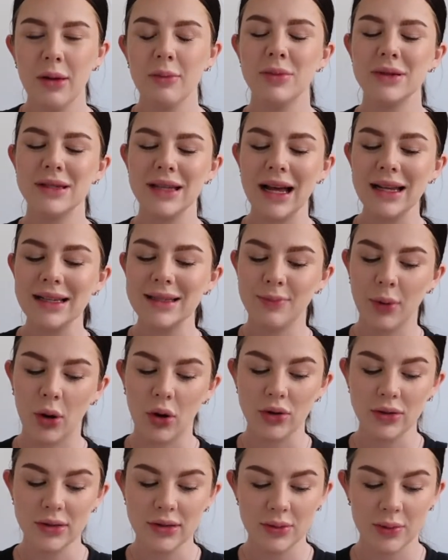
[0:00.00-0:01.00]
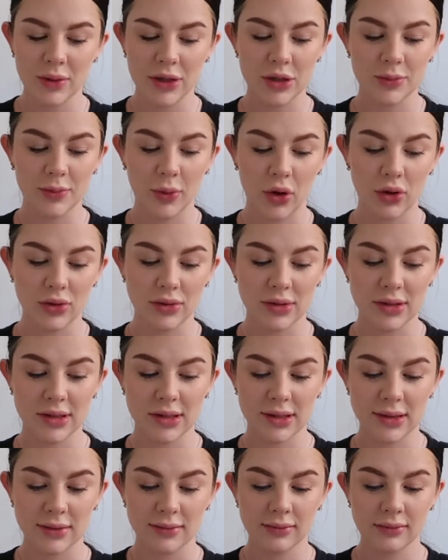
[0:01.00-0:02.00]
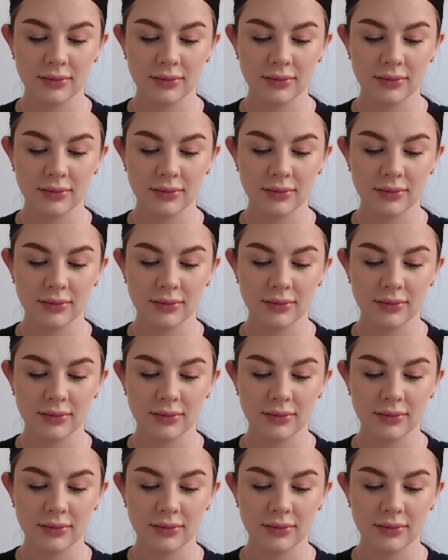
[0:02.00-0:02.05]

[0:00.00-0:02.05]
Besides Bonds, which Bonds